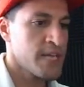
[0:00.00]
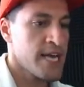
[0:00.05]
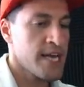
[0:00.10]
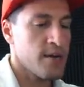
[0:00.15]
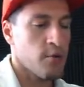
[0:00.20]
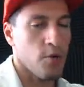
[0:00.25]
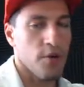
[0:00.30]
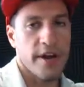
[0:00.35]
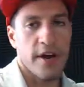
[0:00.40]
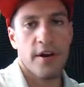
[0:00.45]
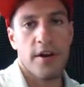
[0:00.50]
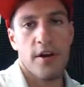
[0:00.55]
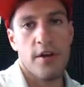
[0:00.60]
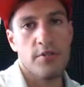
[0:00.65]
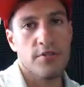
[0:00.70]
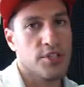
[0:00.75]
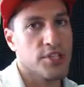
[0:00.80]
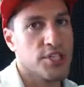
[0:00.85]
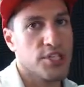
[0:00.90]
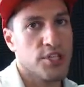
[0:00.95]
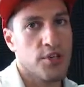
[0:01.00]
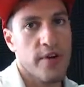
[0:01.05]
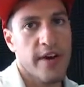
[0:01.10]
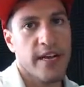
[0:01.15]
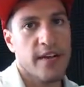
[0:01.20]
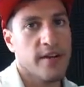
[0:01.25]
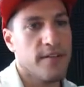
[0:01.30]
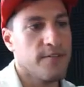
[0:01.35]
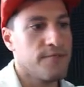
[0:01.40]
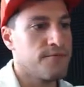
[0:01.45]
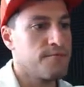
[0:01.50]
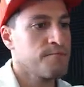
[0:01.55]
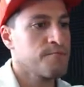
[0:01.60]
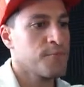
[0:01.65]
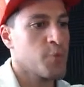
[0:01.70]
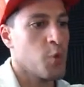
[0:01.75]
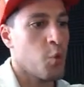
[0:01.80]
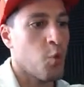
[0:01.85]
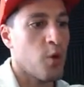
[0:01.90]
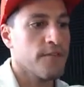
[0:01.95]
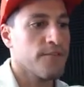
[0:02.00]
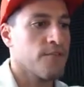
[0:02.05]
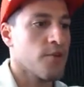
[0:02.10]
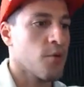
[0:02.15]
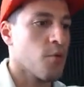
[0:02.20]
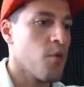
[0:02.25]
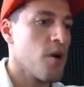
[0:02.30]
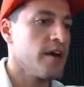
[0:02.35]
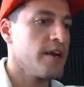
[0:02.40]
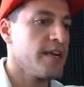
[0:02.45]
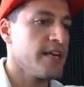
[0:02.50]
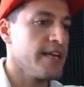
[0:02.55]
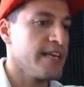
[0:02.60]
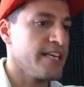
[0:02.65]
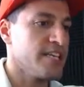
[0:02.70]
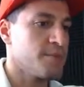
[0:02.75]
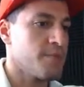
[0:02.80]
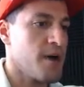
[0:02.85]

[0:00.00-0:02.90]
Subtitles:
Well, there goes the streak of one for one in each